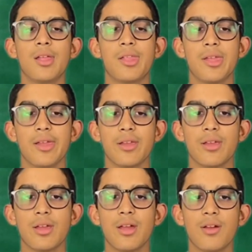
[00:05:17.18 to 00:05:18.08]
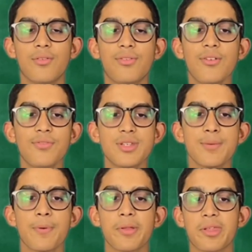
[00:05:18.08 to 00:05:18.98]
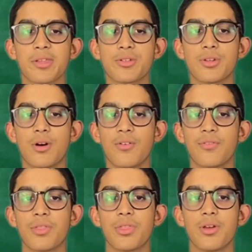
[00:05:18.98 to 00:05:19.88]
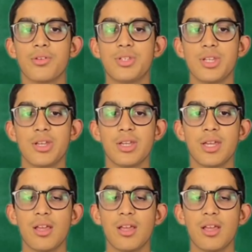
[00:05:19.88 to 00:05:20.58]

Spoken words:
C. 50% of 30